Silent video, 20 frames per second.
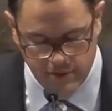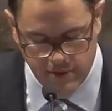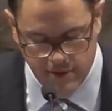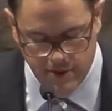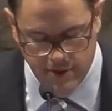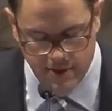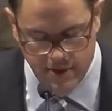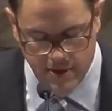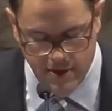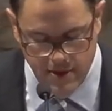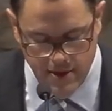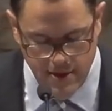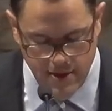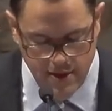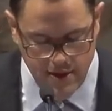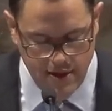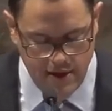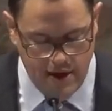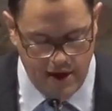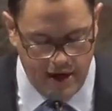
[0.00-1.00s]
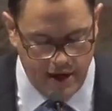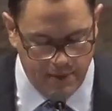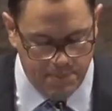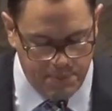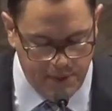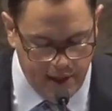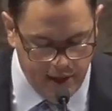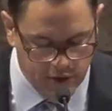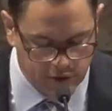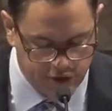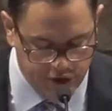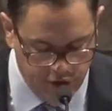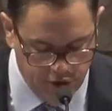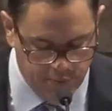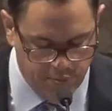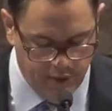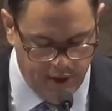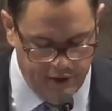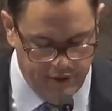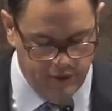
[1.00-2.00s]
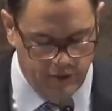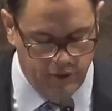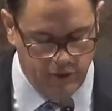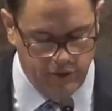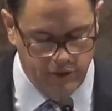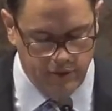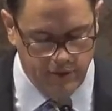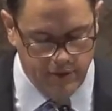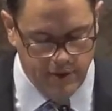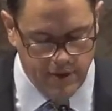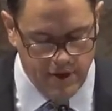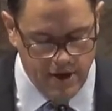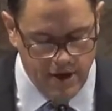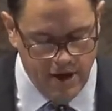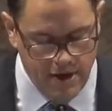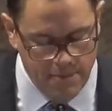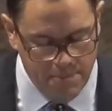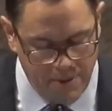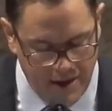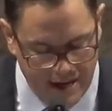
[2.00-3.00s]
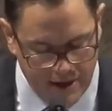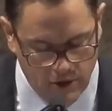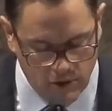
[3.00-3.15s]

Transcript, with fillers: I appeal to you, brothers, by our Lord Jesus